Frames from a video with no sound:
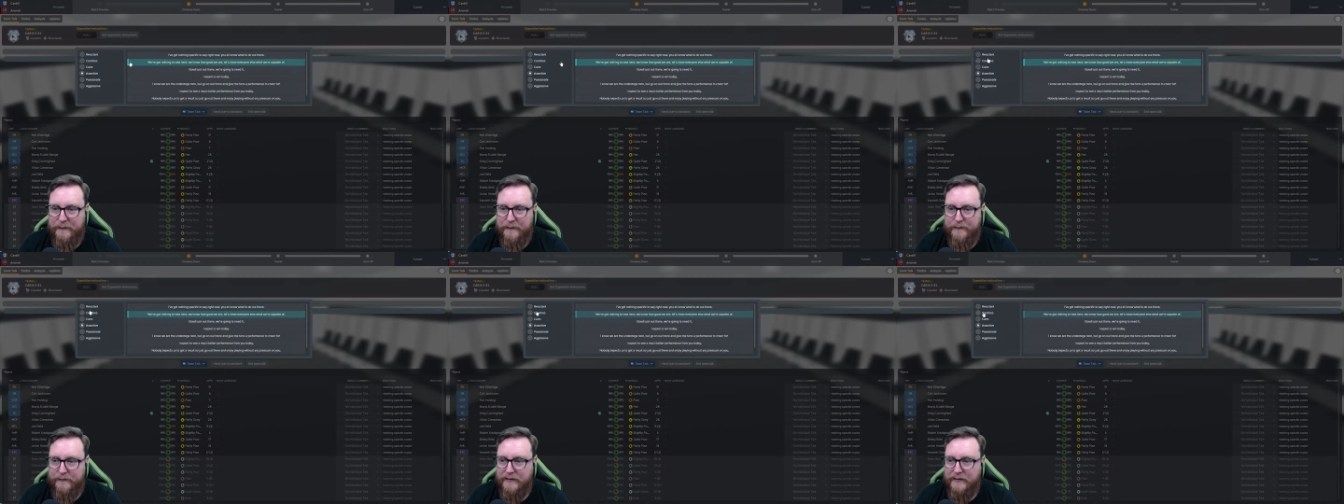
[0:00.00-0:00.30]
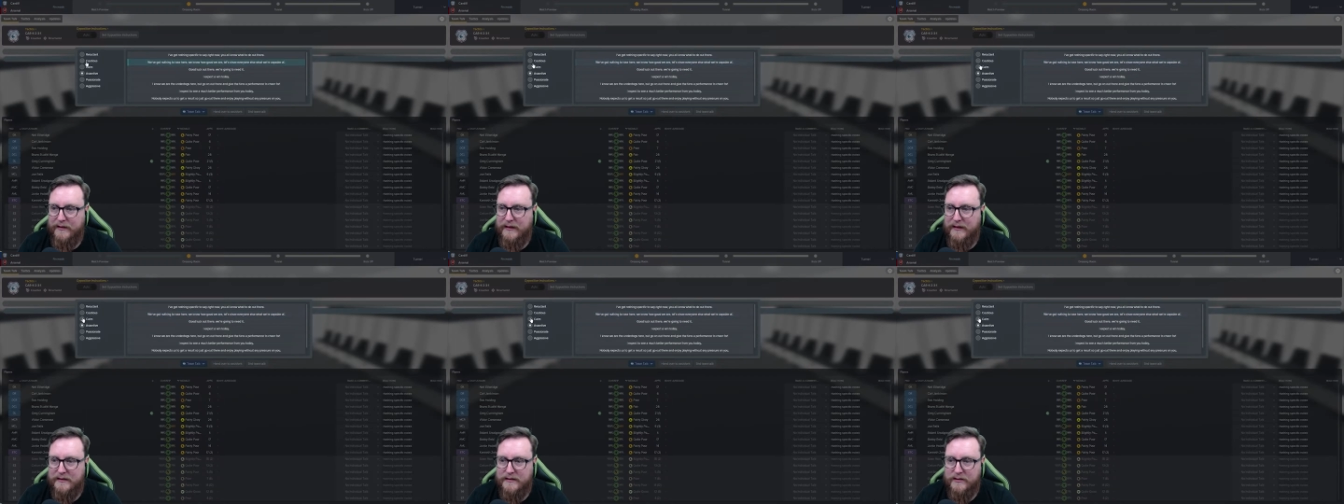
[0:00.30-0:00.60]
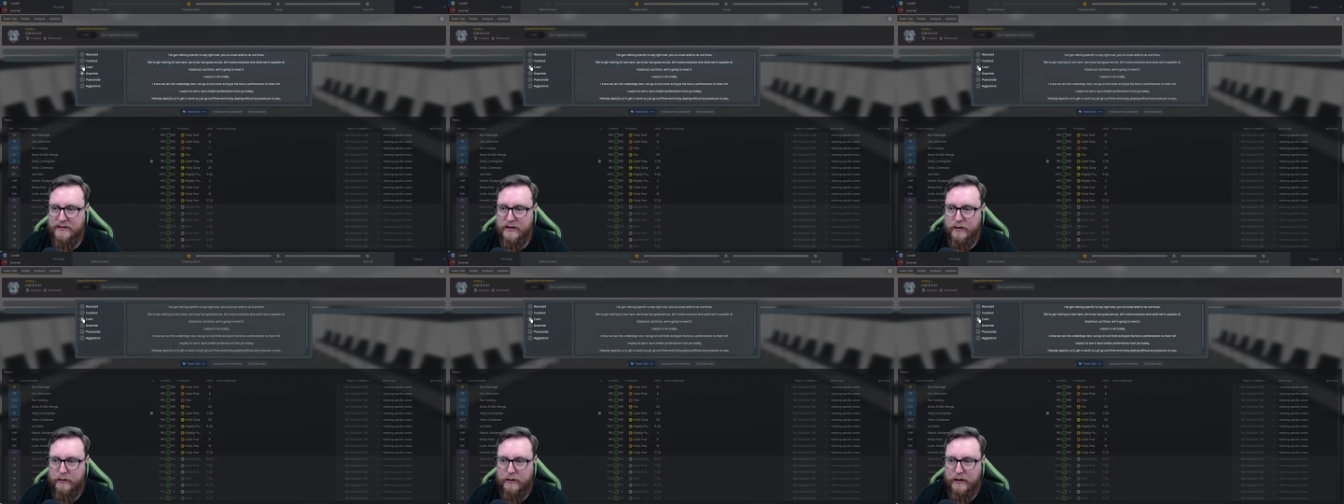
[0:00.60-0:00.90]
Now let's just
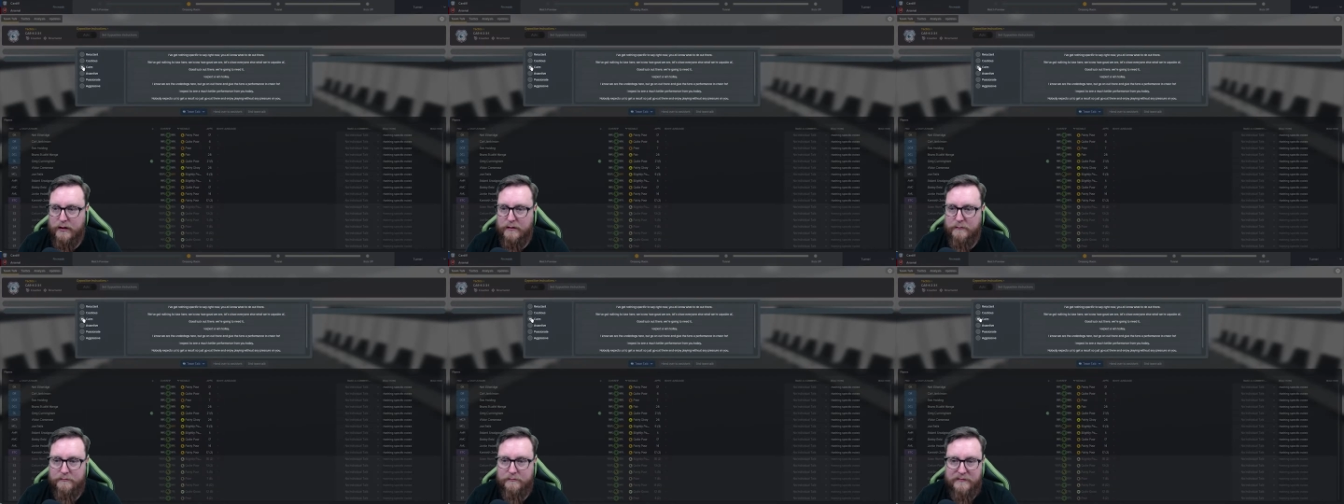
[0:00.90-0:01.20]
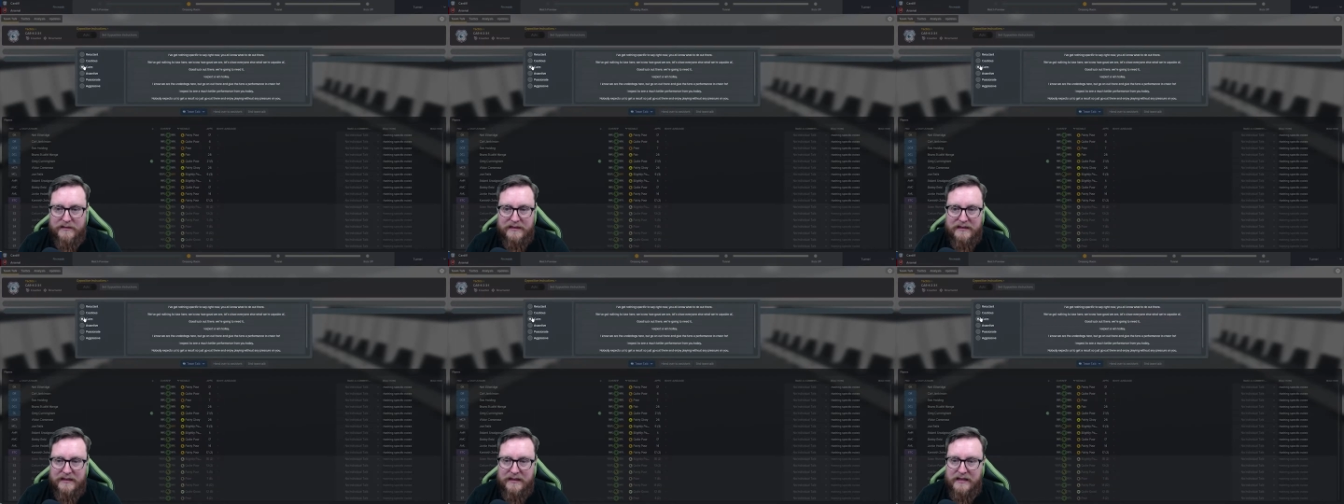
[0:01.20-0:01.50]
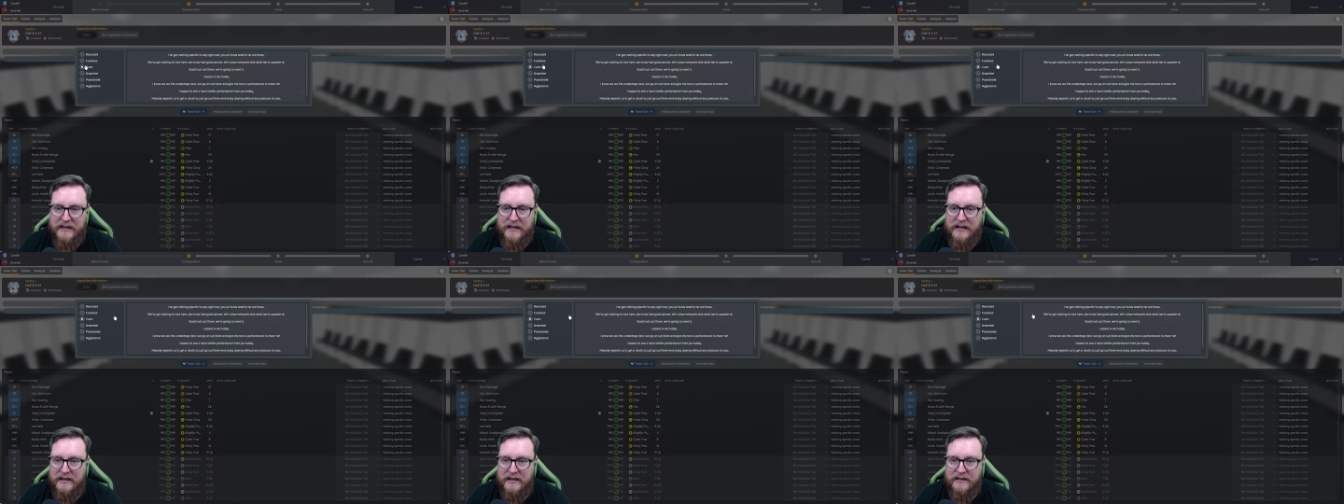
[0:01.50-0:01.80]
go calm.
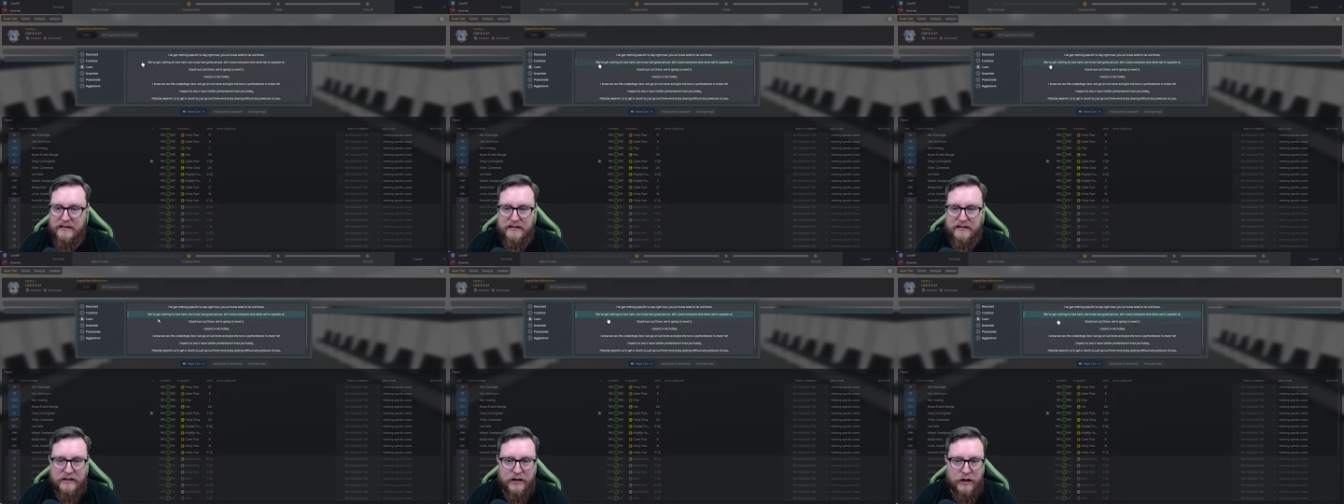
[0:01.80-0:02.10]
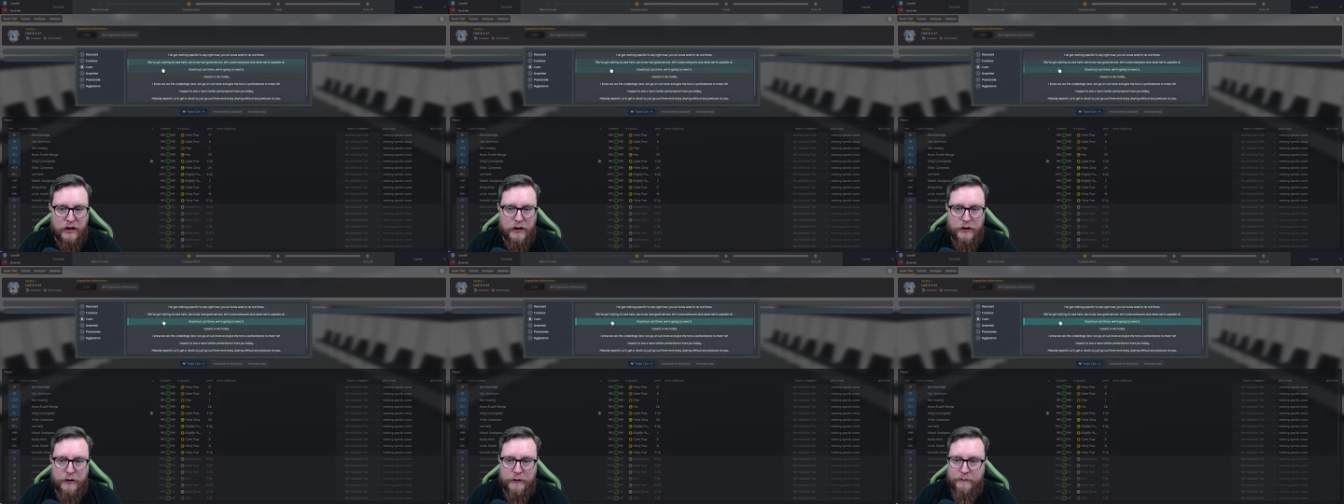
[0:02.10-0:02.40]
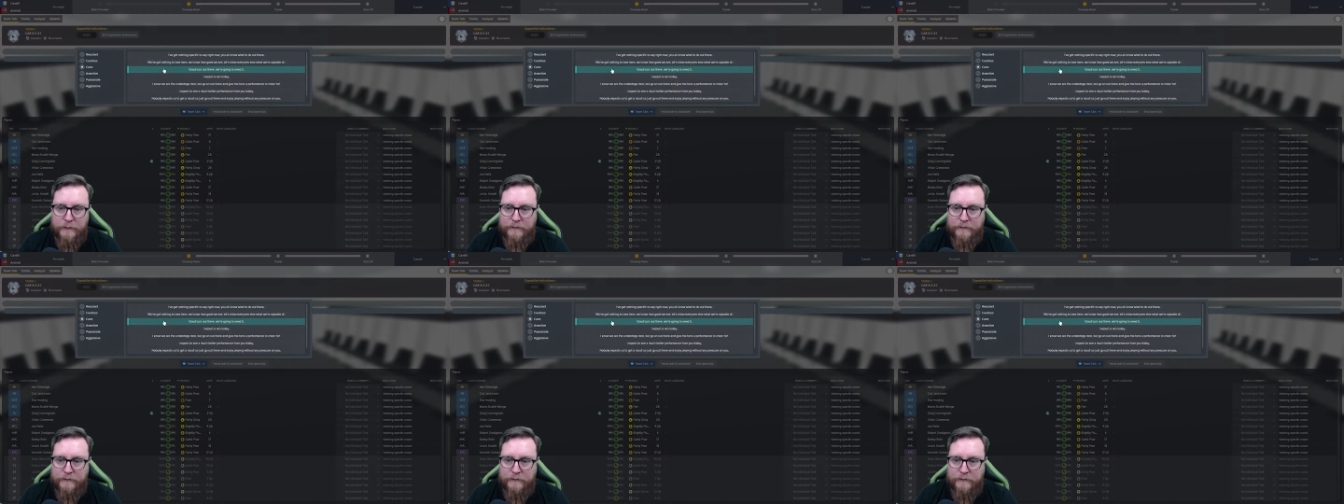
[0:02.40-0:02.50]
Let's go